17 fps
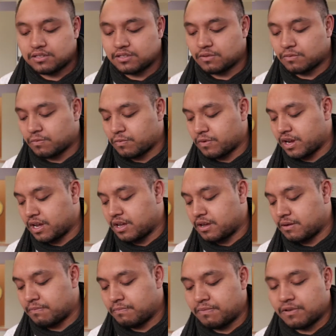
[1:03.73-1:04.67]
it's a
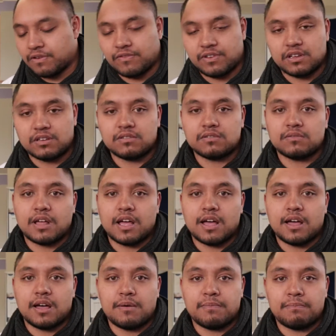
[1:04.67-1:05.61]
rear pivot
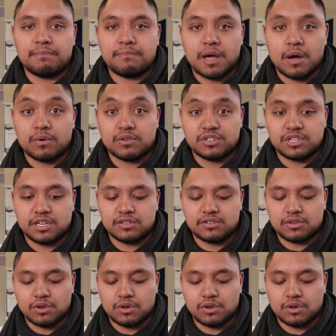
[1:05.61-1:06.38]
power chair.